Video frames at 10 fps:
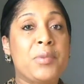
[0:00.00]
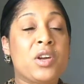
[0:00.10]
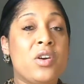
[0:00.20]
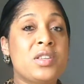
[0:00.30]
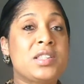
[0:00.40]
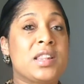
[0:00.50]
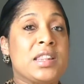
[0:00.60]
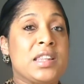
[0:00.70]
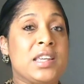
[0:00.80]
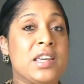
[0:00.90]
and because
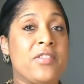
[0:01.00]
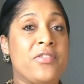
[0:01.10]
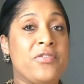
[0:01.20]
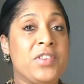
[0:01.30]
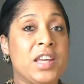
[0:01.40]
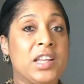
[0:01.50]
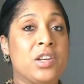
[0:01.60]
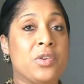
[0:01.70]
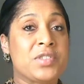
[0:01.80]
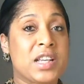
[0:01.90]
the
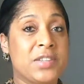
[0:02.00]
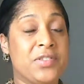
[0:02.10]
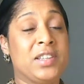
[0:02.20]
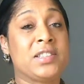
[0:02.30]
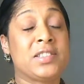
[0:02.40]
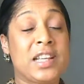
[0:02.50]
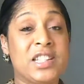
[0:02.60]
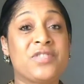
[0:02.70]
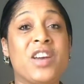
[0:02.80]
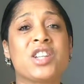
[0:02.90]
feeling of
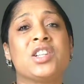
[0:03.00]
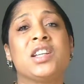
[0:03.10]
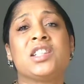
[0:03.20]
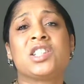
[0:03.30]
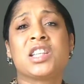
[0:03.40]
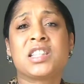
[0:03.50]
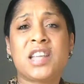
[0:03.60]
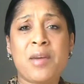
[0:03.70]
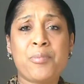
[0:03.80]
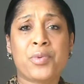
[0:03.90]
satisfaction is
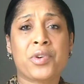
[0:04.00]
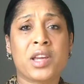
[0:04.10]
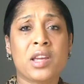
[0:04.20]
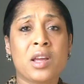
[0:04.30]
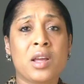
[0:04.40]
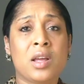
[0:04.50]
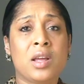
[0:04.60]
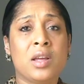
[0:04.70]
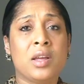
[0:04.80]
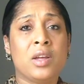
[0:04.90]
just temporary,
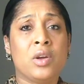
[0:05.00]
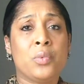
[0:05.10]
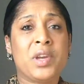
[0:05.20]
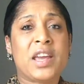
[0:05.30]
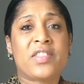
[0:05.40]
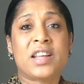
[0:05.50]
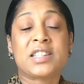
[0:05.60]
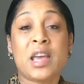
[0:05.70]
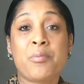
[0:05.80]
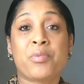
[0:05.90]
we get
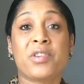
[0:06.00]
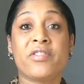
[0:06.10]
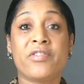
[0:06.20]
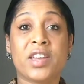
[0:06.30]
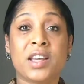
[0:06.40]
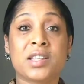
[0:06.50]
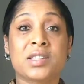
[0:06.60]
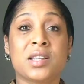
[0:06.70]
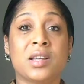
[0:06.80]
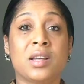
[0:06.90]
that temporary
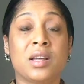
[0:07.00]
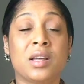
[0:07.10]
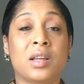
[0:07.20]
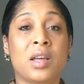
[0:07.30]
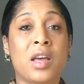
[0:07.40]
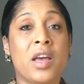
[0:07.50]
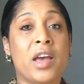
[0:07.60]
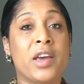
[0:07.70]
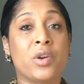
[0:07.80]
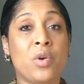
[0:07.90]
fix,
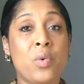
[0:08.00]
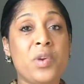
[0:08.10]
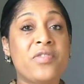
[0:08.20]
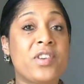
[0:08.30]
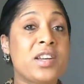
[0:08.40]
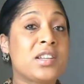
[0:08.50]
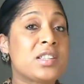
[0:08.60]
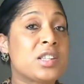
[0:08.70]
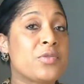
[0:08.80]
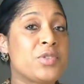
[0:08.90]
and all we
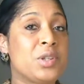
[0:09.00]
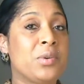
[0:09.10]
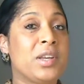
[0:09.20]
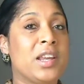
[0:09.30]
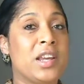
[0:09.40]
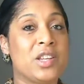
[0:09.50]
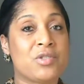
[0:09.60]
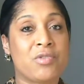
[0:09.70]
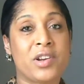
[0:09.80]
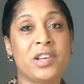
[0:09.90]
find ourselves doing
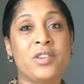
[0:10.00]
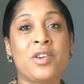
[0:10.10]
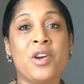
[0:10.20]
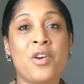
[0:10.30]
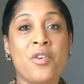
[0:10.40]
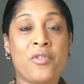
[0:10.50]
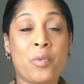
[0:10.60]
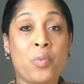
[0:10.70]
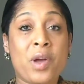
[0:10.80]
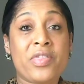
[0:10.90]
is running
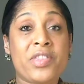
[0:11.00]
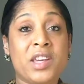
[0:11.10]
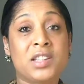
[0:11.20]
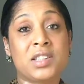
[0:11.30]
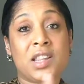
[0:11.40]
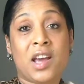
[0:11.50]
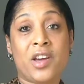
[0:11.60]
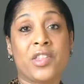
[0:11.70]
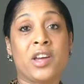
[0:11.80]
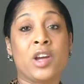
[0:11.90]
from one thing to
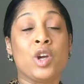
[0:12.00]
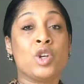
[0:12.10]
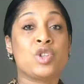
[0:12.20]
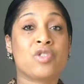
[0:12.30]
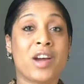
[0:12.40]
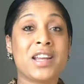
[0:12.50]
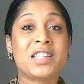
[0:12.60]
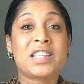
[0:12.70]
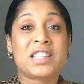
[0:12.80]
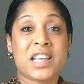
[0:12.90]
the other,
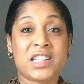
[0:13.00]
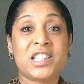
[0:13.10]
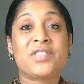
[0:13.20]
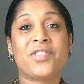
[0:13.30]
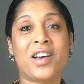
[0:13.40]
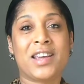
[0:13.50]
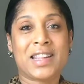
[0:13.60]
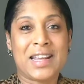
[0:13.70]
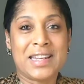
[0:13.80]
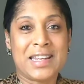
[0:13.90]
trying to
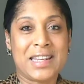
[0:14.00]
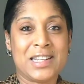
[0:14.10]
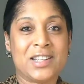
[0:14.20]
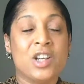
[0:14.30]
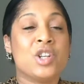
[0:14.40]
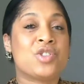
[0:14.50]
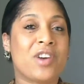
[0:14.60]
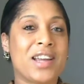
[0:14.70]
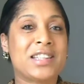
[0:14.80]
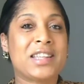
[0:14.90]
satisfy that need,
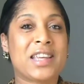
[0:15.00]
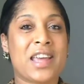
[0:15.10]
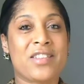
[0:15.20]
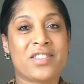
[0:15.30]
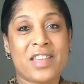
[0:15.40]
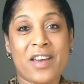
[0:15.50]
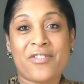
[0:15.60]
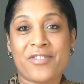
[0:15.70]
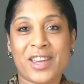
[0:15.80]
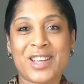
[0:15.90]
trying to get
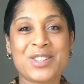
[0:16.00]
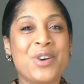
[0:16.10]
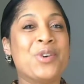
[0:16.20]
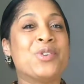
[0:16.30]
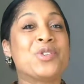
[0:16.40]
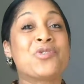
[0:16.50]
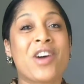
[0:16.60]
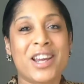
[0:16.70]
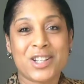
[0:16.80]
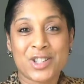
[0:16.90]
that fix, or
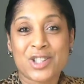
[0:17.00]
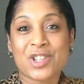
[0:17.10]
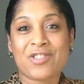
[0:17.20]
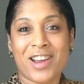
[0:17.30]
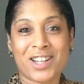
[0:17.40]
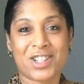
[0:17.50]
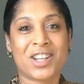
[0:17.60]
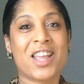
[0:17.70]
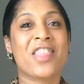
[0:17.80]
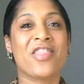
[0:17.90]
trying to
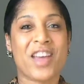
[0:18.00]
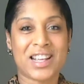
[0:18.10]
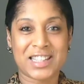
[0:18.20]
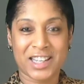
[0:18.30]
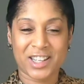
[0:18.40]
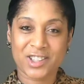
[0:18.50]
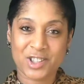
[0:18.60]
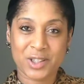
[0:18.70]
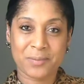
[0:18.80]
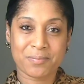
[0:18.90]
scratch that
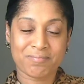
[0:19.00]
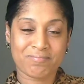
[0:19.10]
itch.